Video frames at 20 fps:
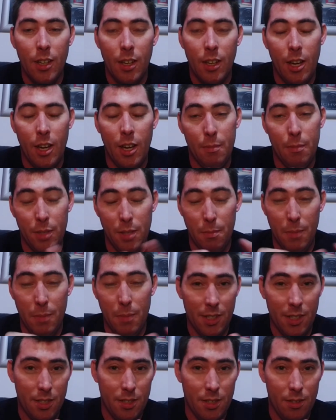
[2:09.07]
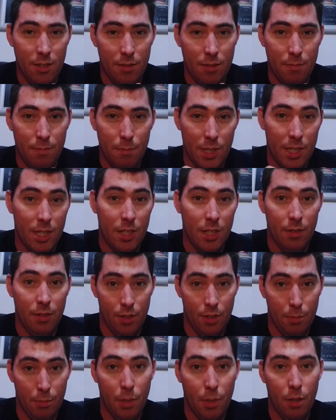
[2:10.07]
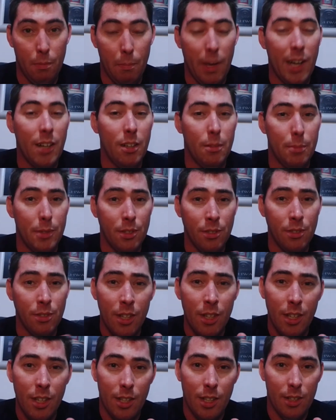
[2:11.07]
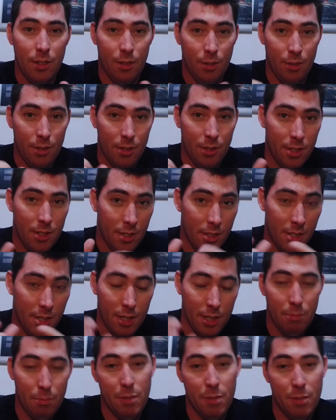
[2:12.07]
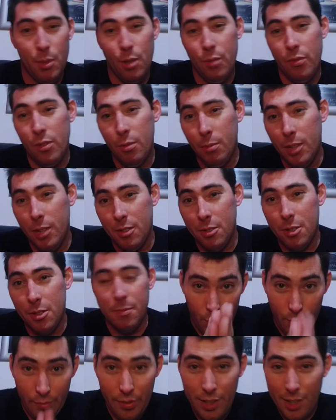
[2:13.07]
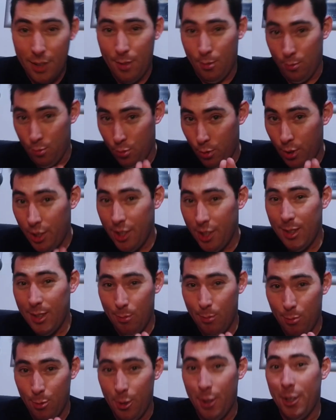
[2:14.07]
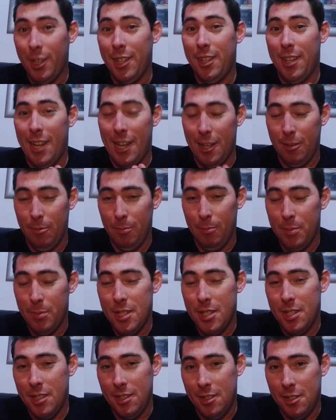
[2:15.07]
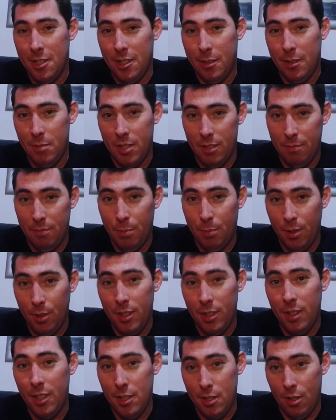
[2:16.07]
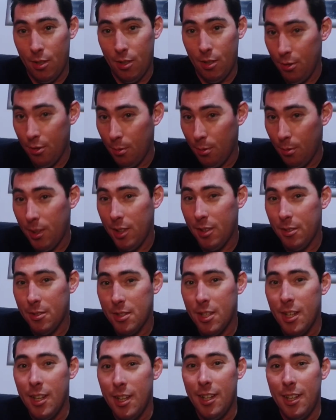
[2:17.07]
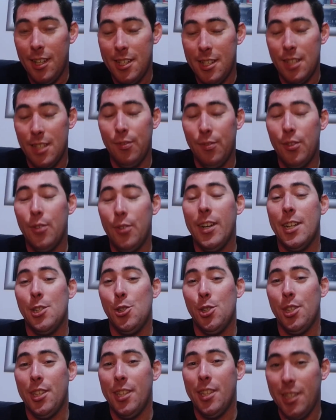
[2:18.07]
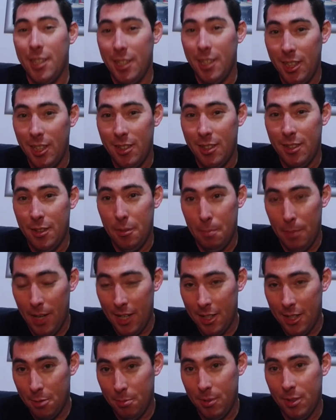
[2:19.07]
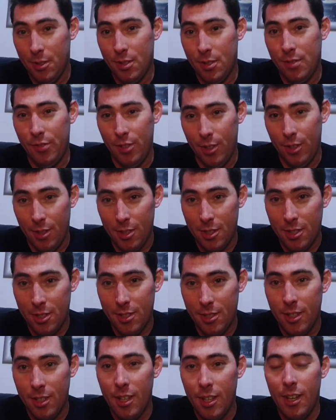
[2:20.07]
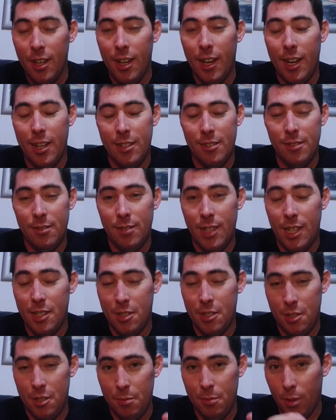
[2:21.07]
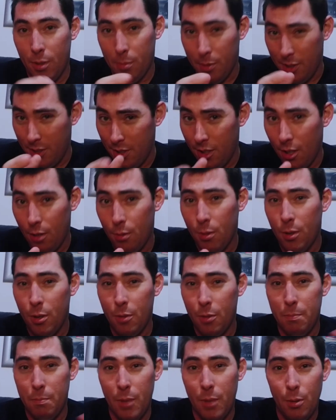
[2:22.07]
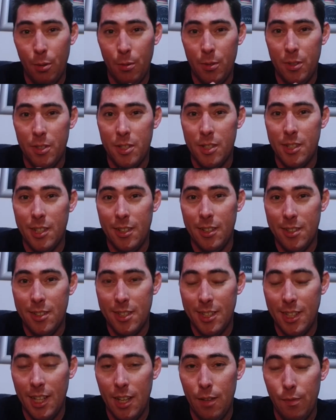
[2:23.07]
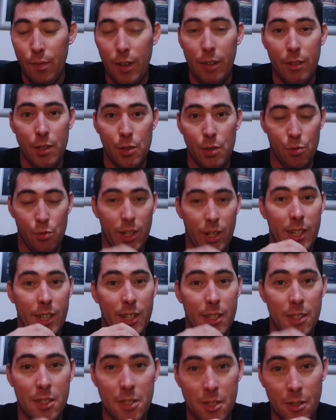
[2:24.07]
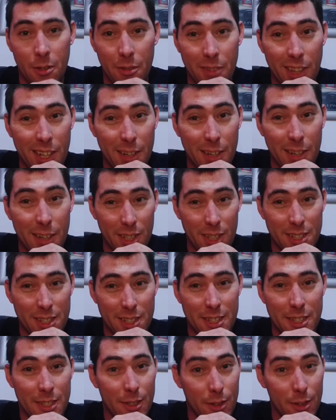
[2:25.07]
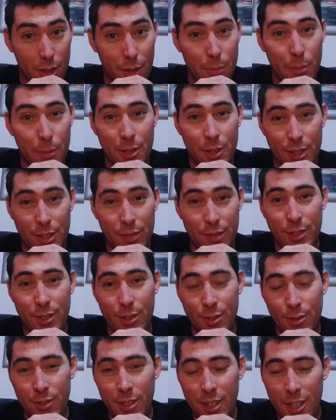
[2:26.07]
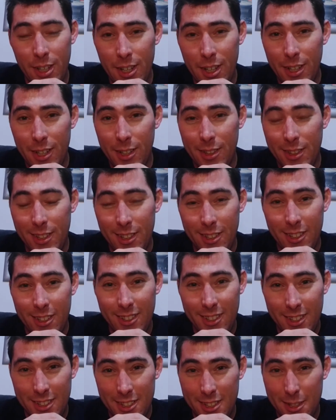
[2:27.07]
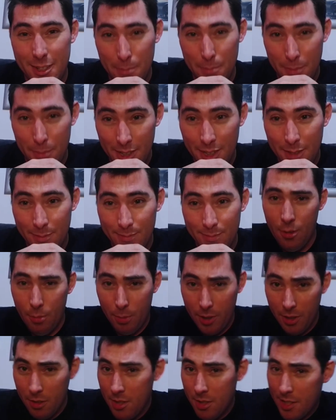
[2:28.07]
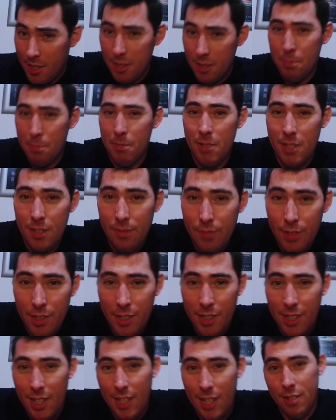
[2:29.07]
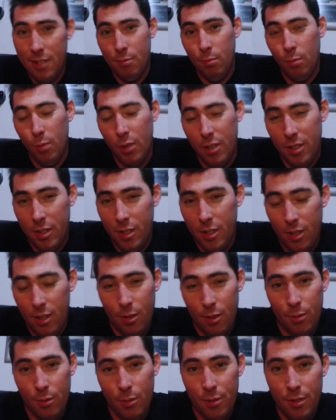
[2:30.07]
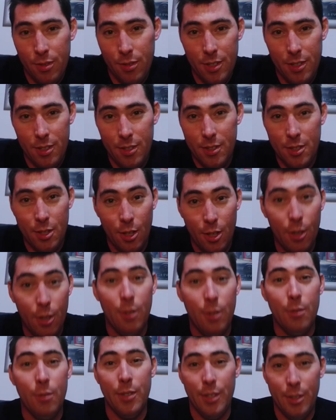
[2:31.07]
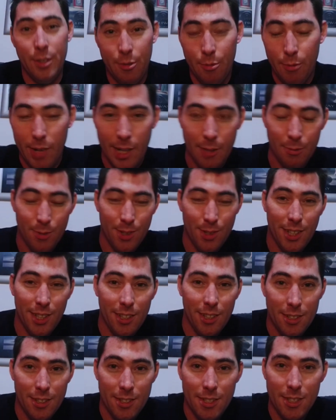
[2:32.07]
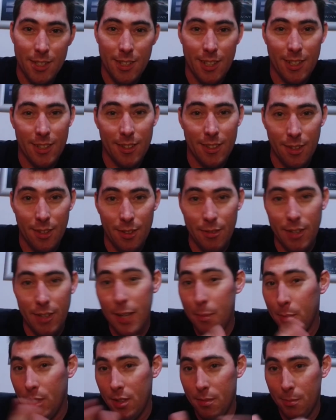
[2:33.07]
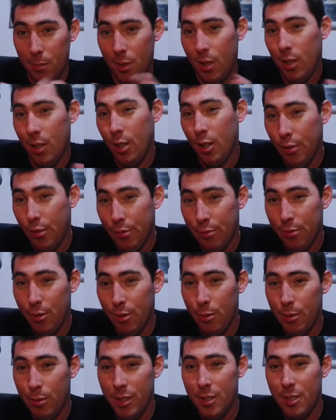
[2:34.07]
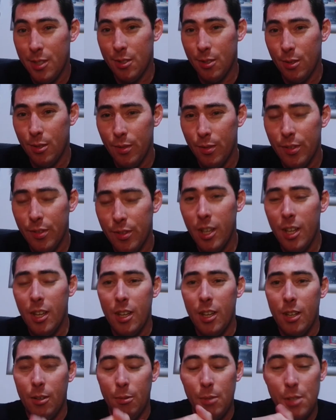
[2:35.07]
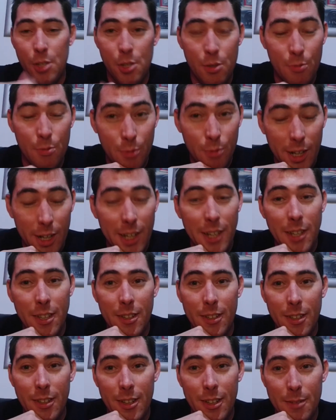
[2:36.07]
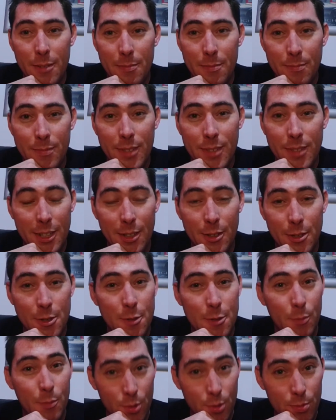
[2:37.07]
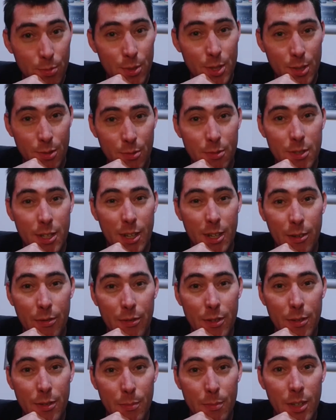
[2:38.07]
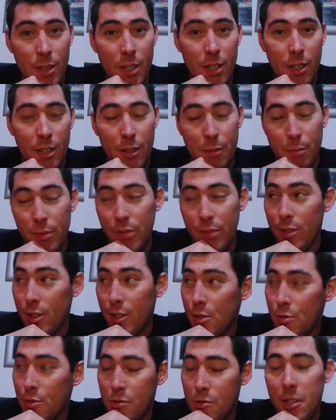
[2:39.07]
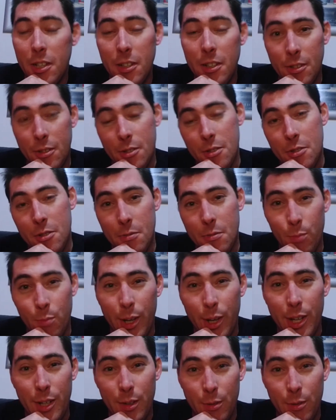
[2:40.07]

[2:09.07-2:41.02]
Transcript: Um, but it makes the material more malleable in order to slip them over the wheels. One thing that really, really helps in terms of putting these on the wheels is if you've actually cleaned the base wheels first. And as you probably know, hub motors tend to get very dry, so that makes this a lot more difficult than it needs to be. The wheels I specifically had were called the Tora Ground Eaters and they're aimed at the more off-roading stuff, which is great um, and I got some good results out of them on the first try on some wet